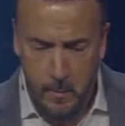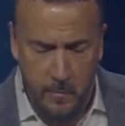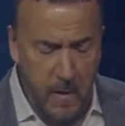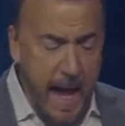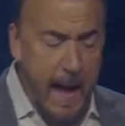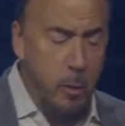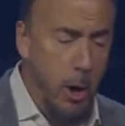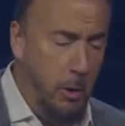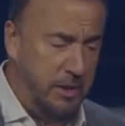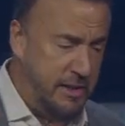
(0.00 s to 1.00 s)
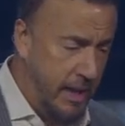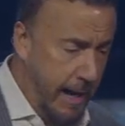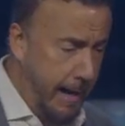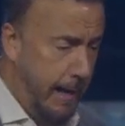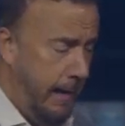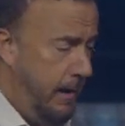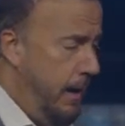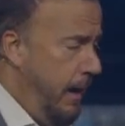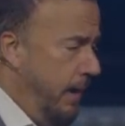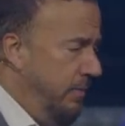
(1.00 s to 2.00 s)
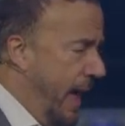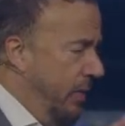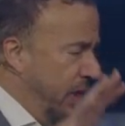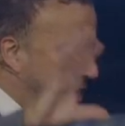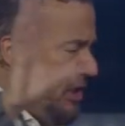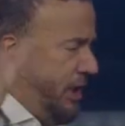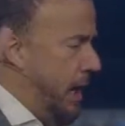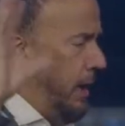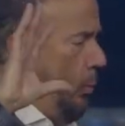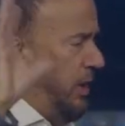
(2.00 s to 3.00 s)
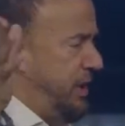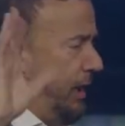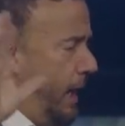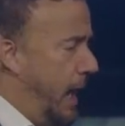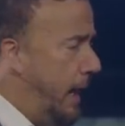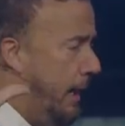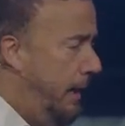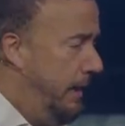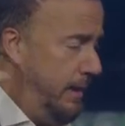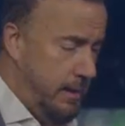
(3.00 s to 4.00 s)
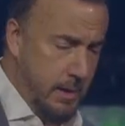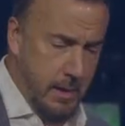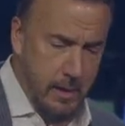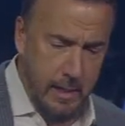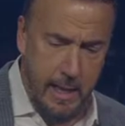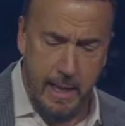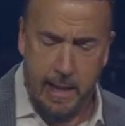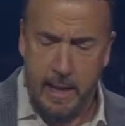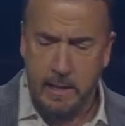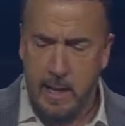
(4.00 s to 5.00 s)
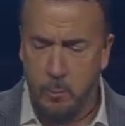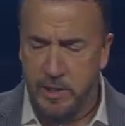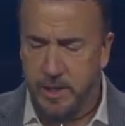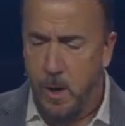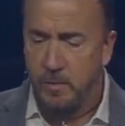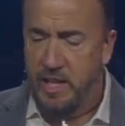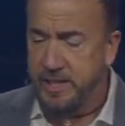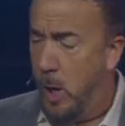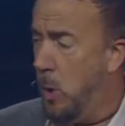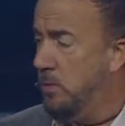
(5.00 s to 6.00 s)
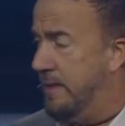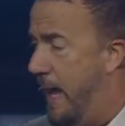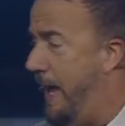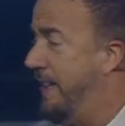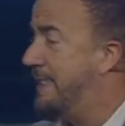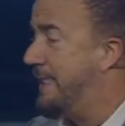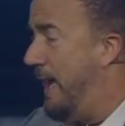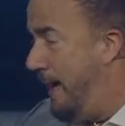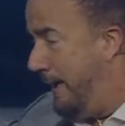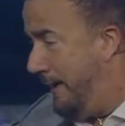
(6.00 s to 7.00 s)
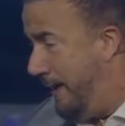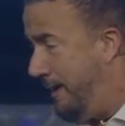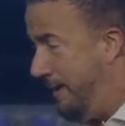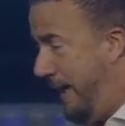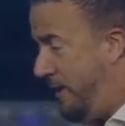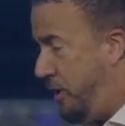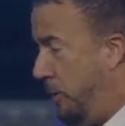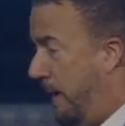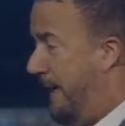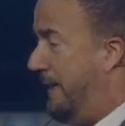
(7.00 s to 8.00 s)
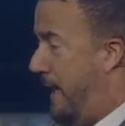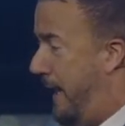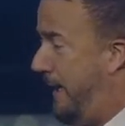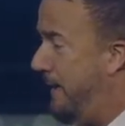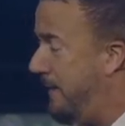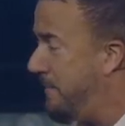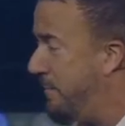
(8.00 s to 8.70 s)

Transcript: Pharaoh said that the sun was a god and reserved its own day, sun, S-U-N day.